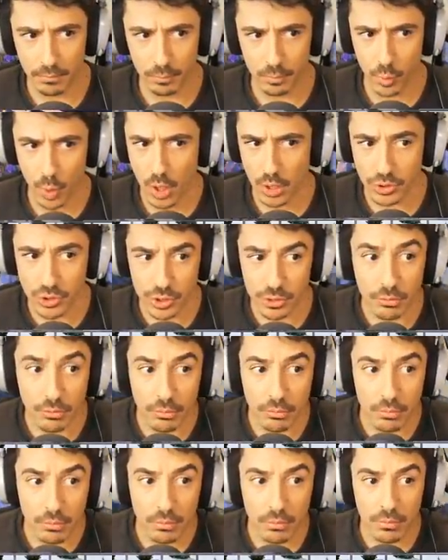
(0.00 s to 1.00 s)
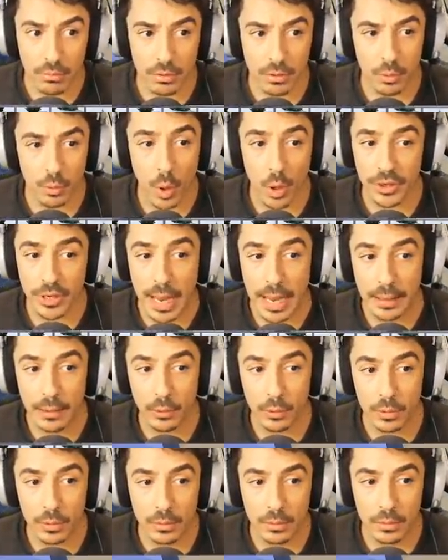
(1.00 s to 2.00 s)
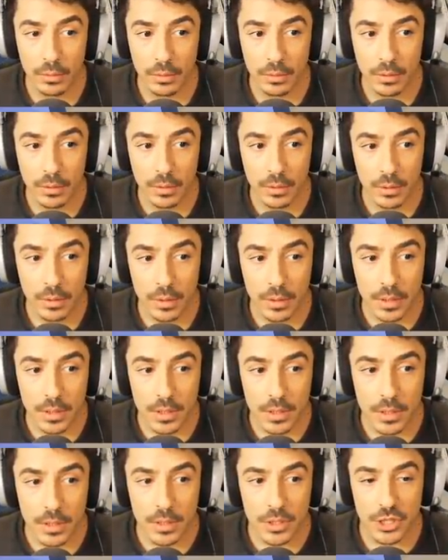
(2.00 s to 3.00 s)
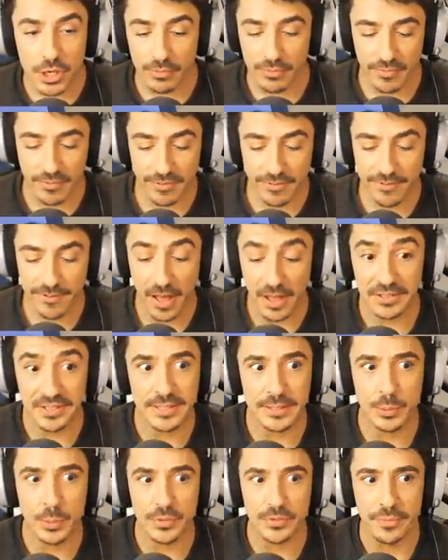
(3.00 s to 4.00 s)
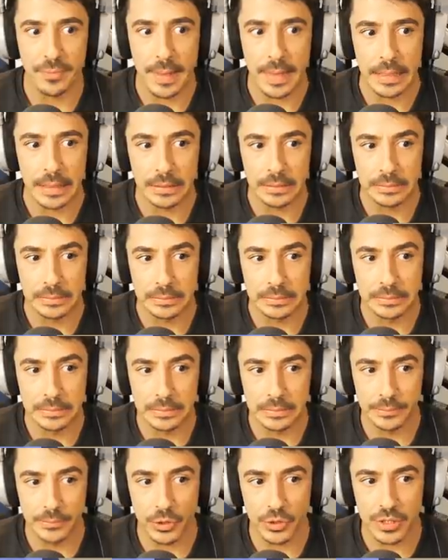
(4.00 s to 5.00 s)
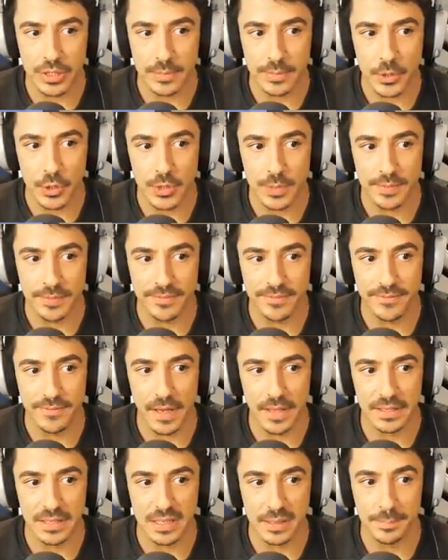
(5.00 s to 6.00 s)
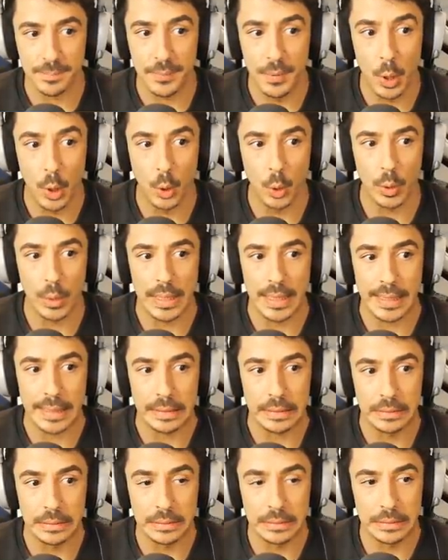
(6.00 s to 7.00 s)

What? What now? Don't fuss with me. Not in the mood to be fussed. I'm poorly.